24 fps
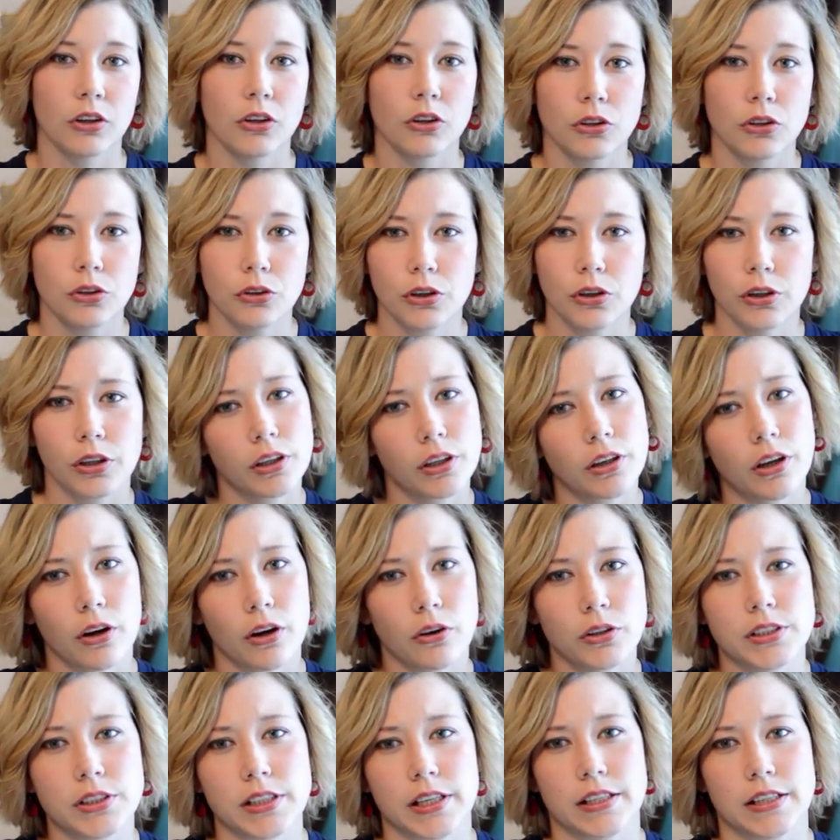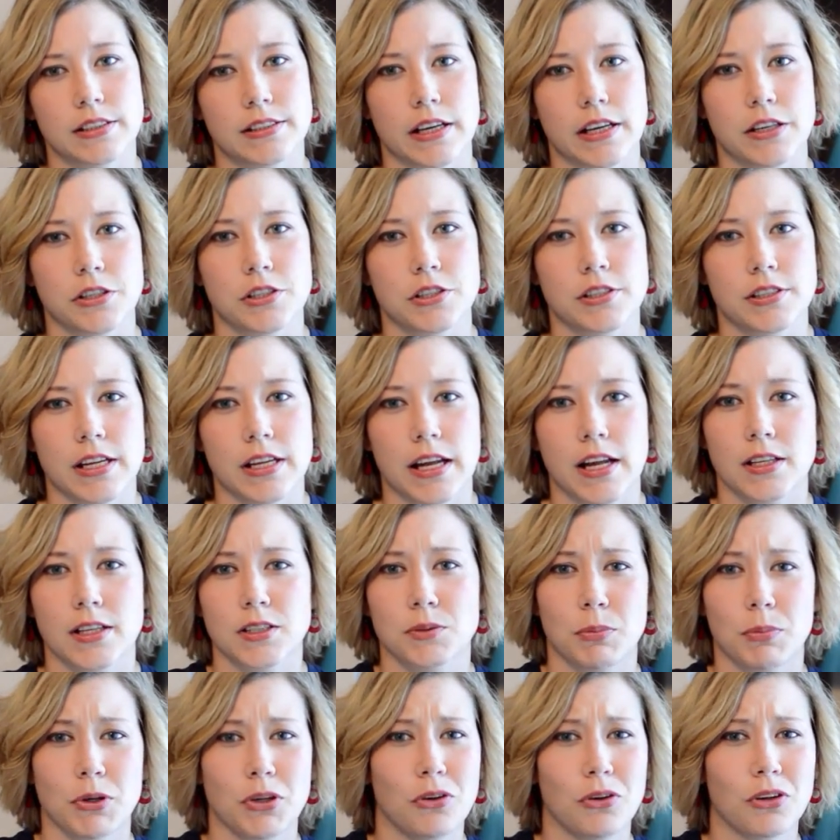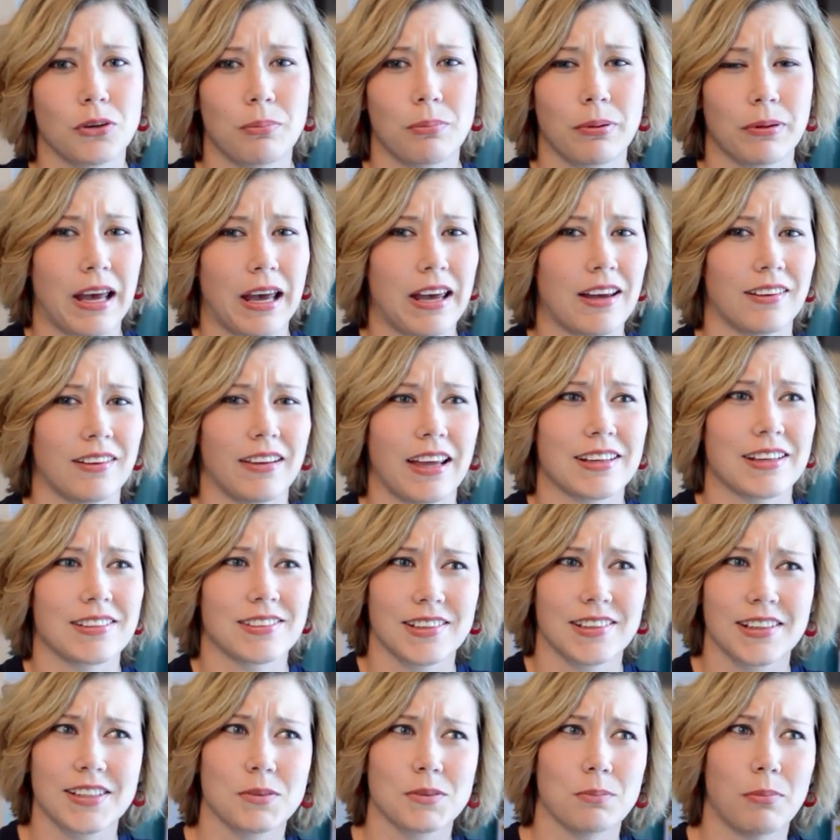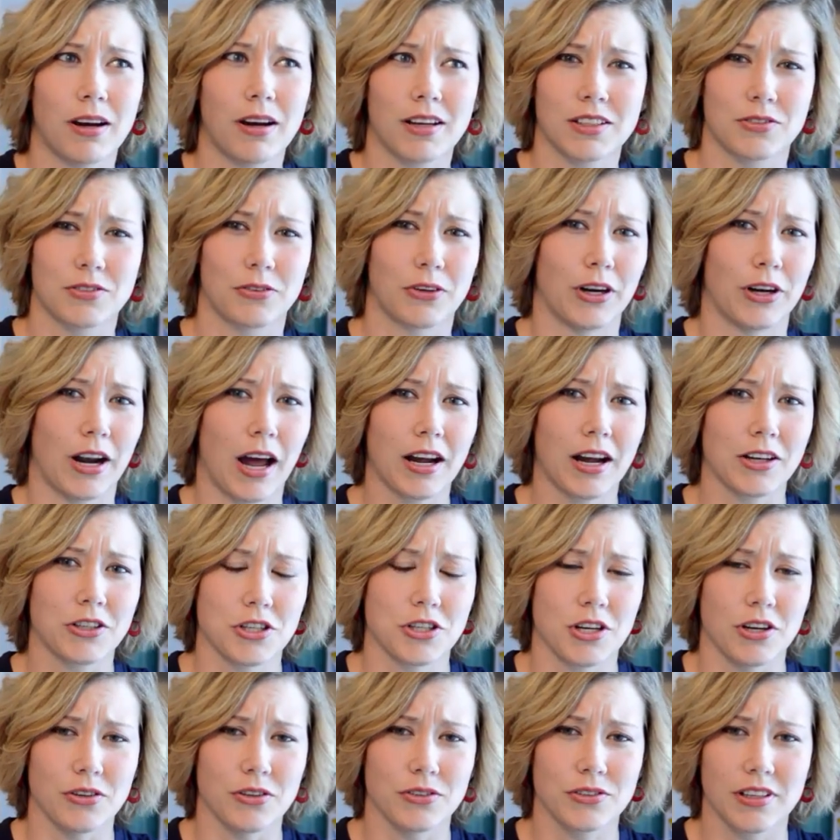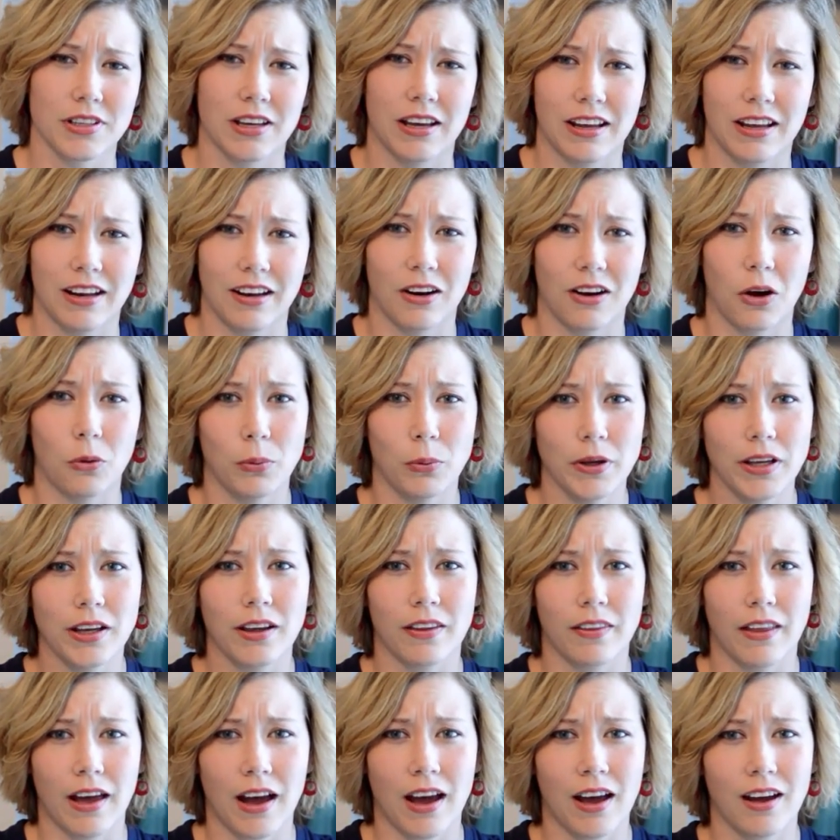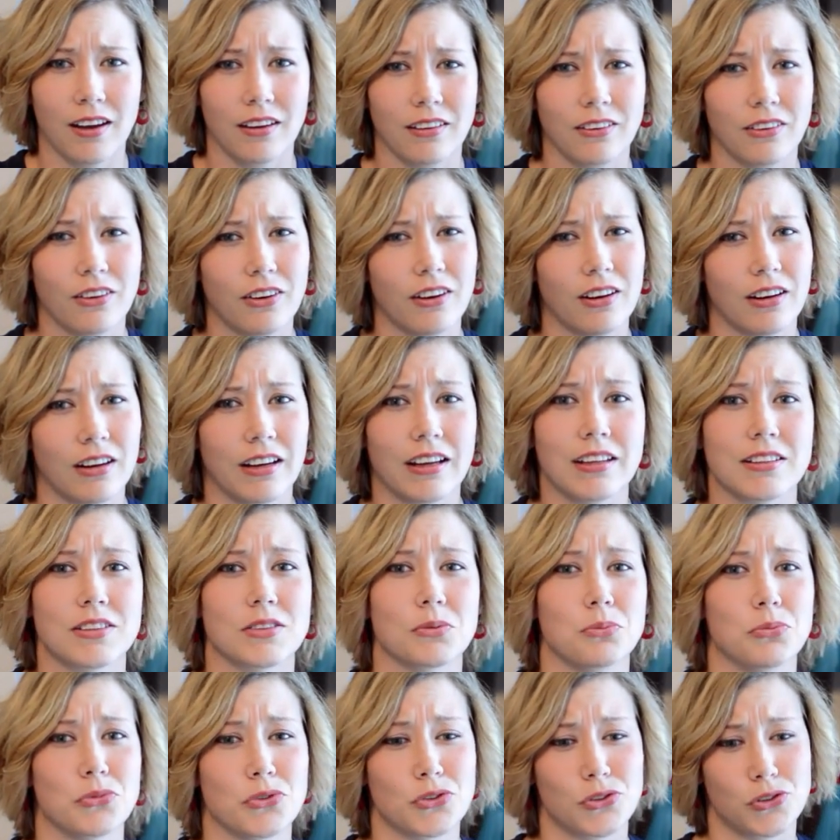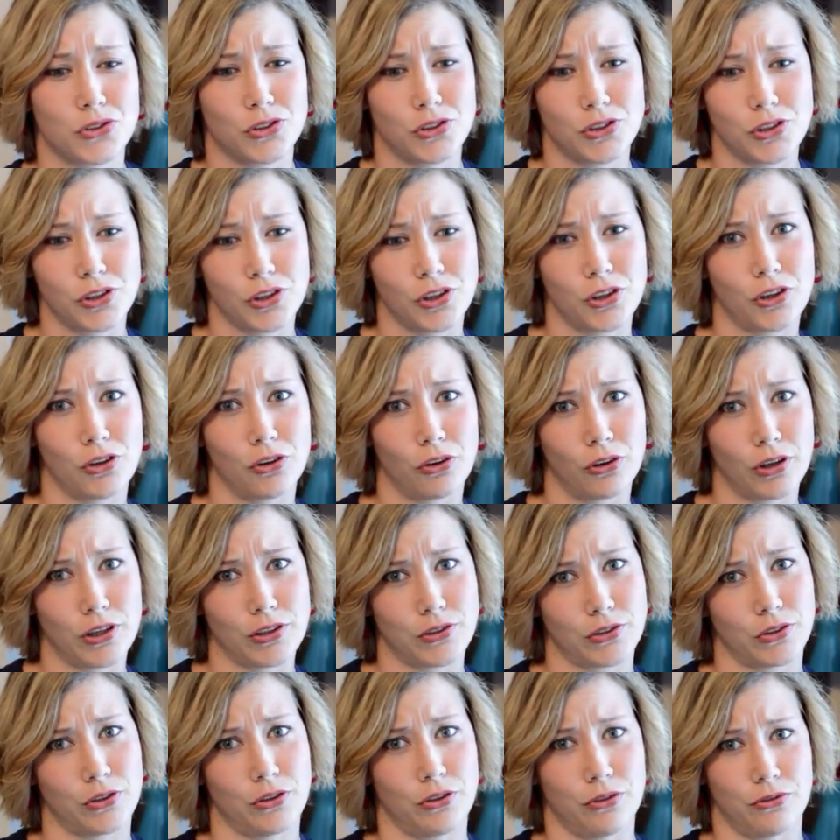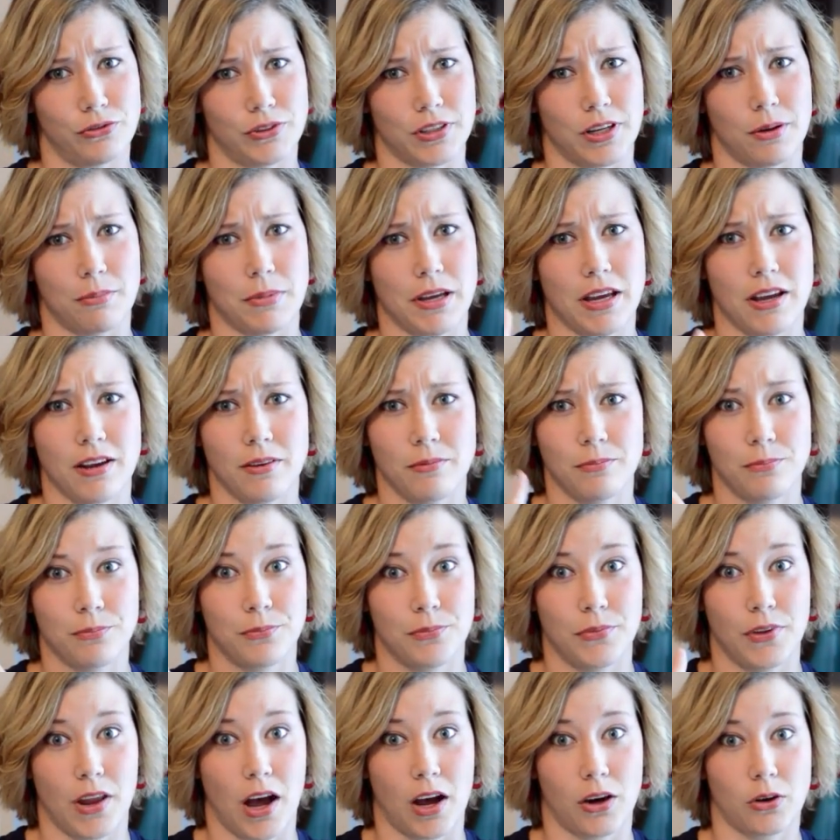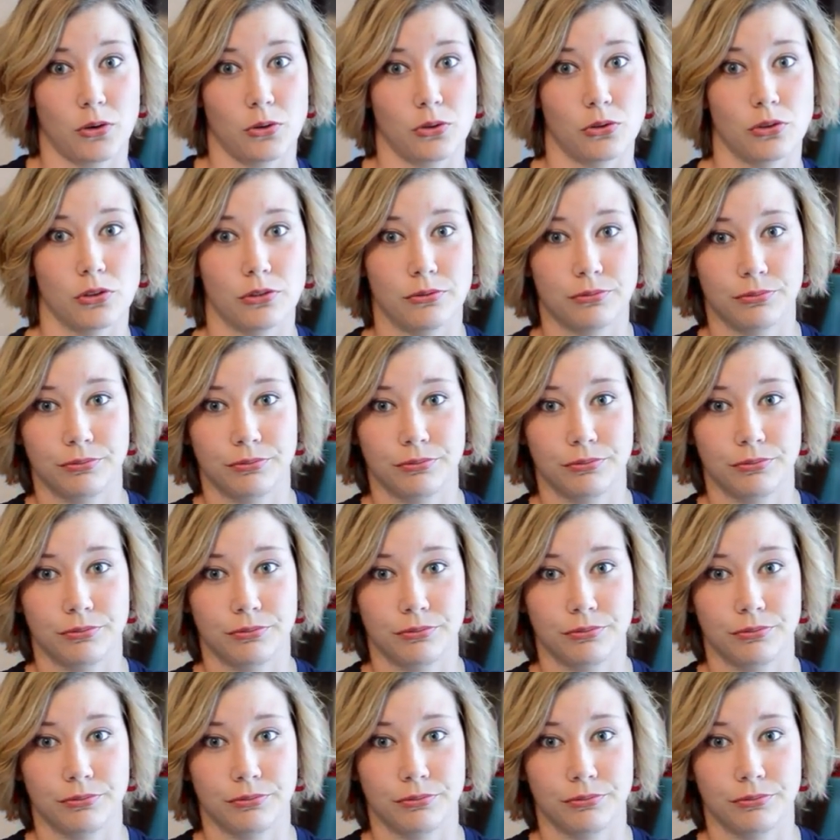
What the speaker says: You could go to concession stands, but you can pay like $6 for nachos, and a week of that, you're gonna get some serious goof tummy. Not cool.